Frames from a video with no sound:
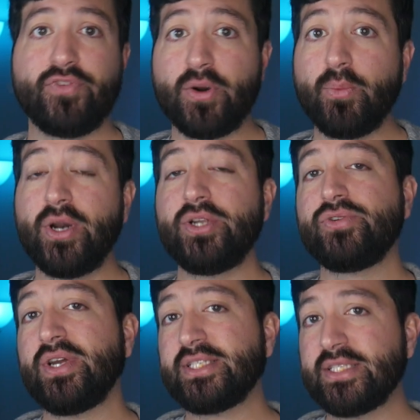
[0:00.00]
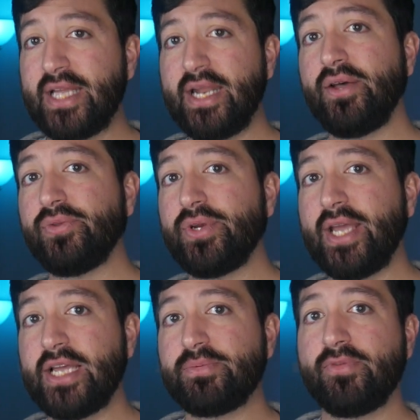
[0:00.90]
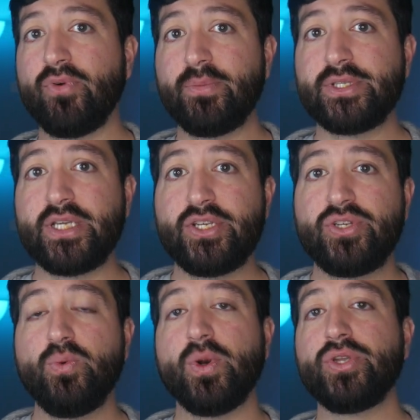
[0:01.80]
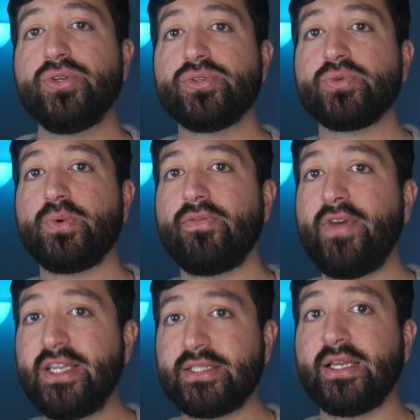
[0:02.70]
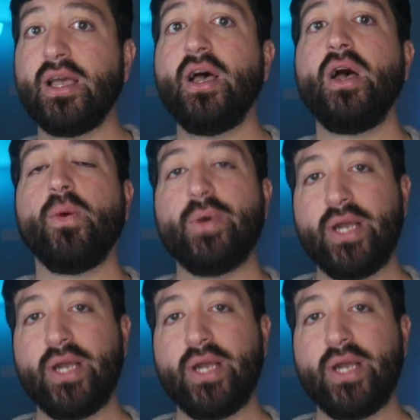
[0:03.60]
firmware addresses that L3 cache performance issue where users were facing when